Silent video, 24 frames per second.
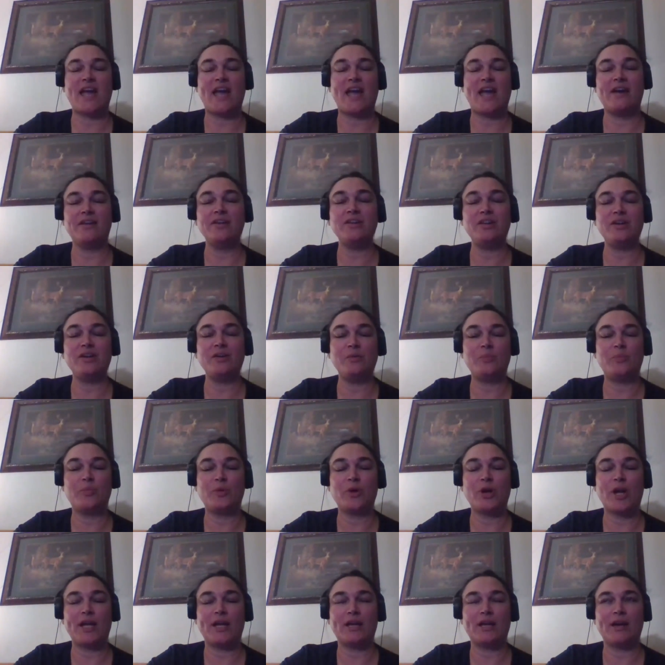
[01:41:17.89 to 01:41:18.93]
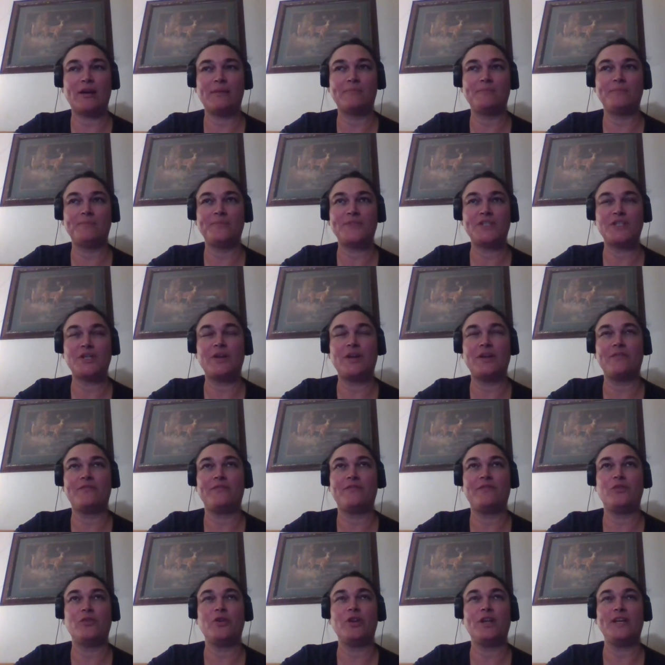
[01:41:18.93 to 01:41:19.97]
How do you break up? So you have
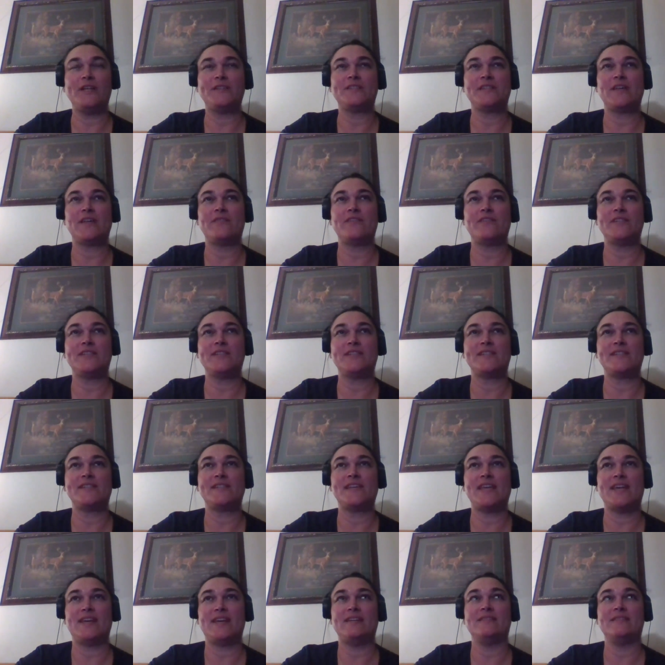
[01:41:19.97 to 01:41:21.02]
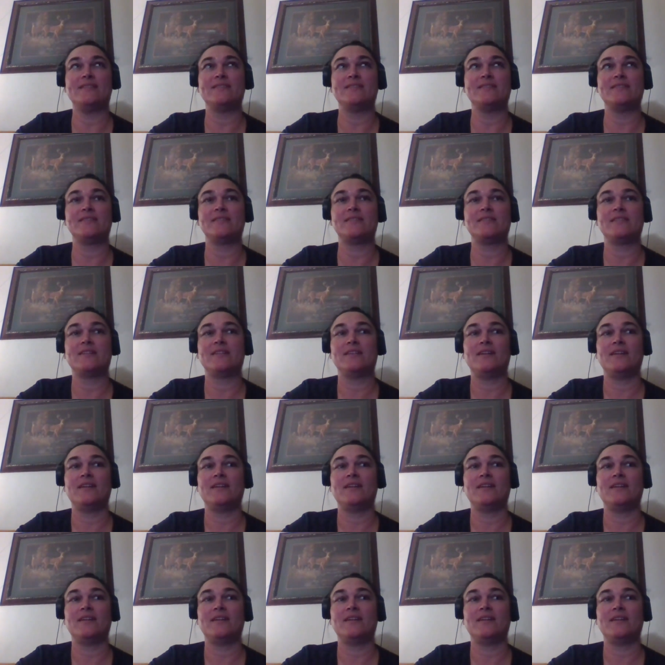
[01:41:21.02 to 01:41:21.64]
47 scenes.